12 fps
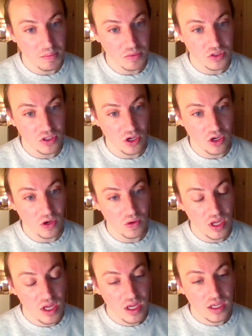So
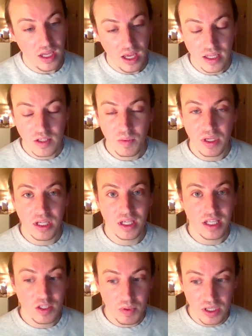yeah, it's
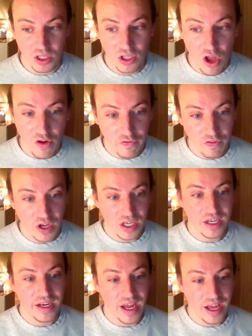been a lot of
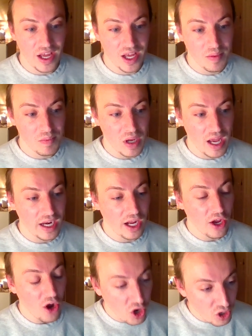fun, and I
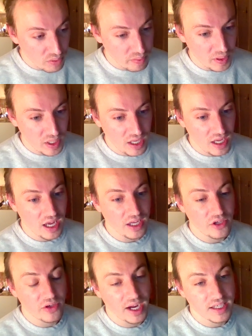hope
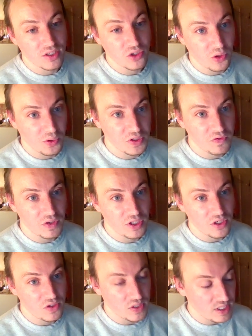you guys enjoyed this
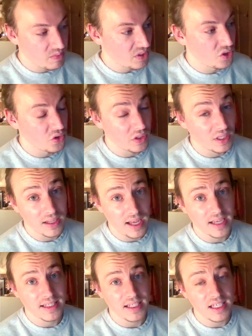video. You seem to enjoy the
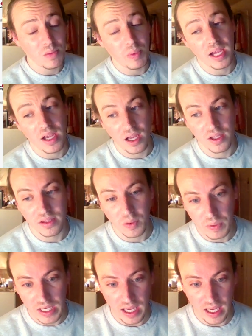last eBay hunt
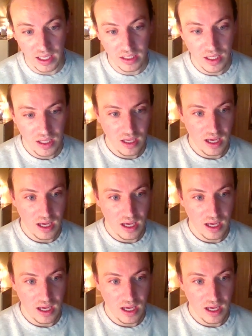that we had.